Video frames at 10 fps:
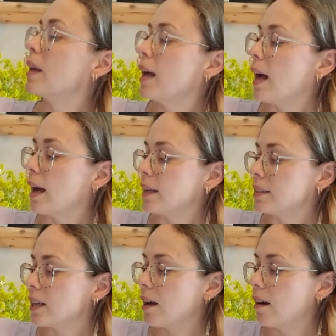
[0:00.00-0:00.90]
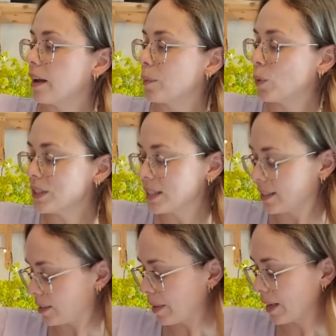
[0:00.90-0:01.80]
And I wanted
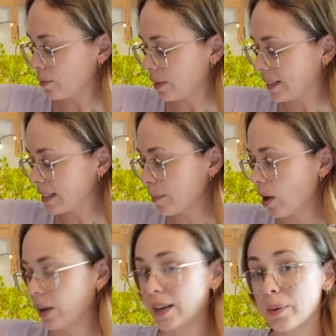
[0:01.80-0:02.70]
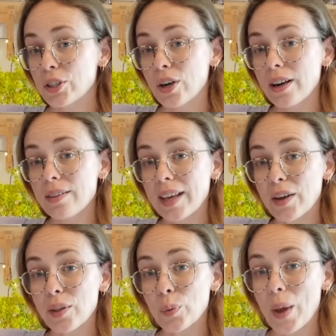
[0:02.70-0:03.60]
to make it really smart, and I was trying to think
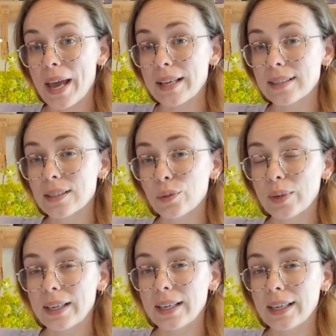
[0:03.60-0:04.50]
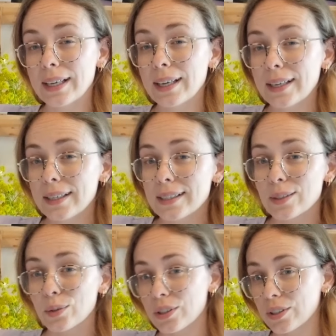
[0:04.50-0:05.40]
of other ways to really
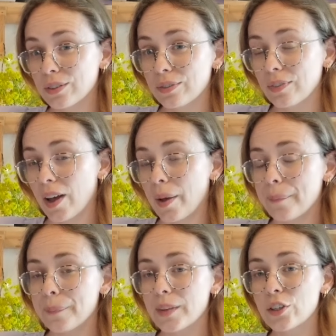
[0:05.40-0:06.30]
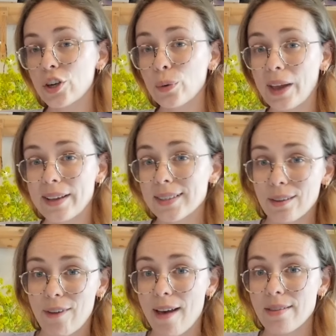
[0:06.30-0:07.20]
sort of showcase
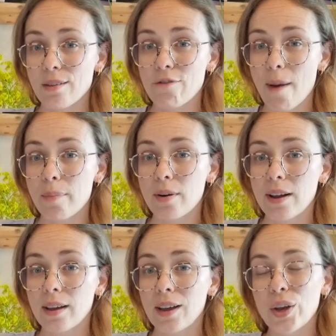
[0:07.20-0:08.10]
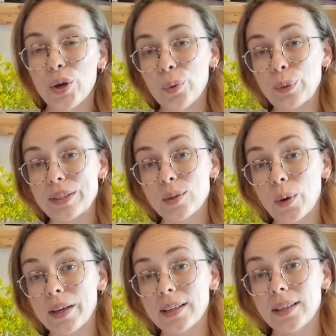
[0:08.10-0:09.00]
the fact the fabric was
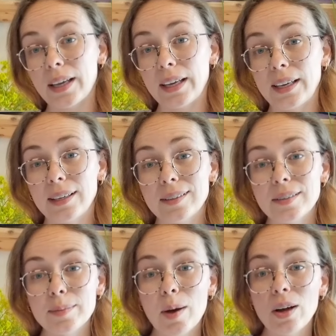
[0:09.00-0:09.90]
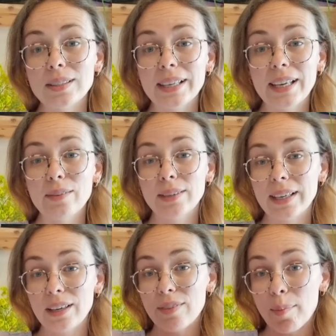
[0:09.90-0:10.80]
quite a smart
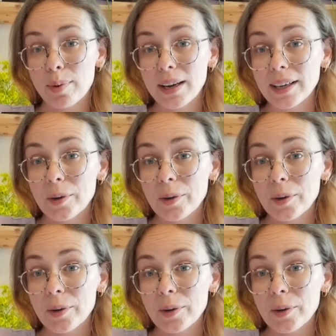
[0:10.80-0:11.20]
evening-y fabric.